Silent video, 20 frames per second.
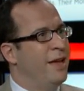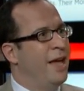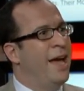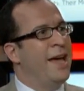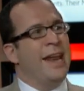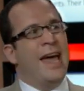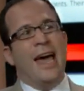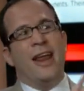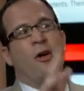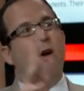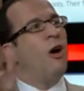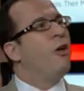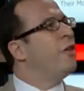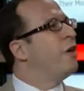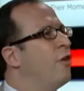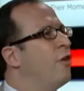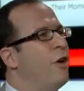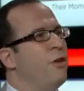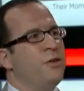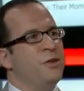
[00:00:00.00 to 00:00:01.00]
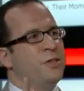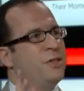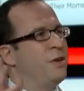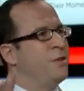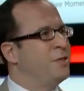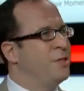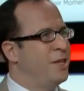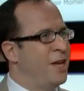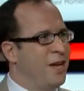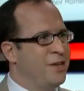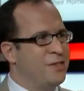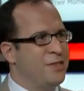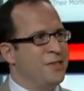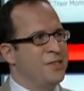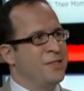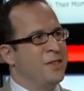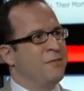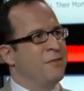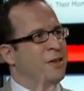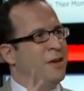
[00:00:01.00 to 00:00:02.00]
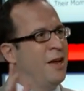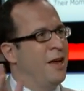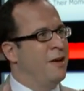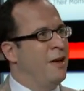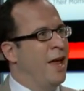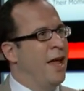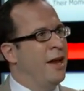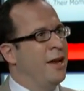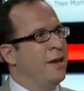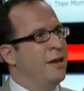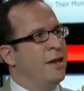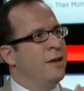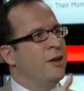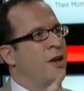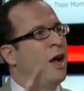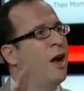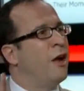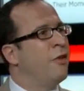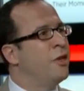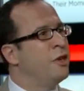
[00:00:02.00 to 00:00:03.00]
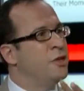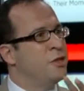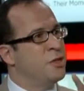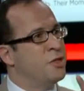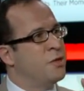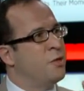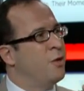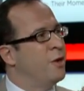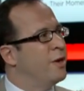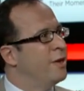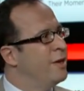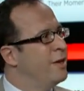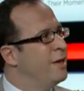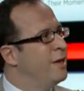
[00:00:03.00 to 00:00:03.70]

and add all own associations and entirely distort